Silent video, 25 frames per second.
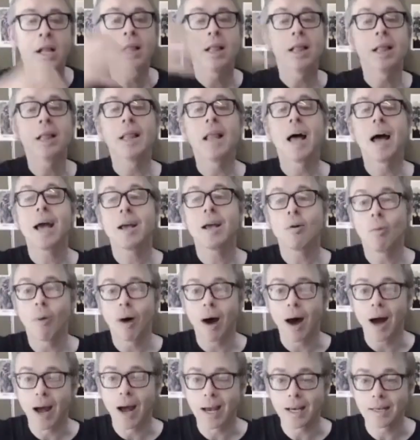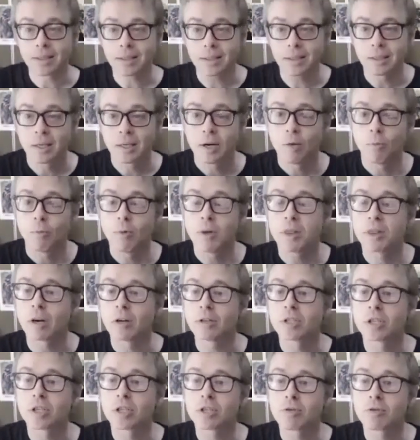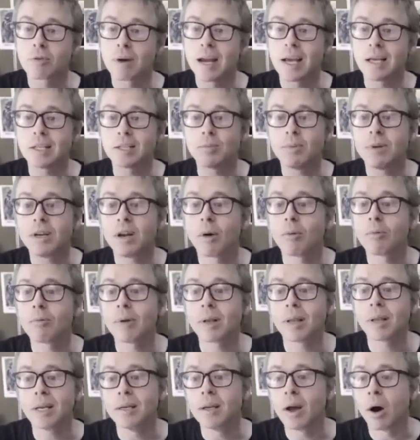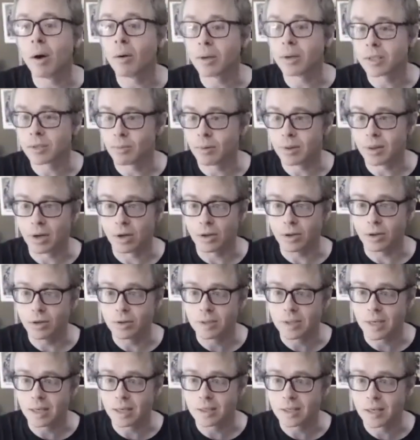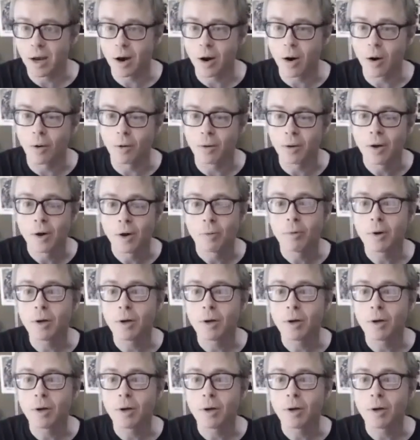Likewise, with our strings, we don't really notice when they're losing tone.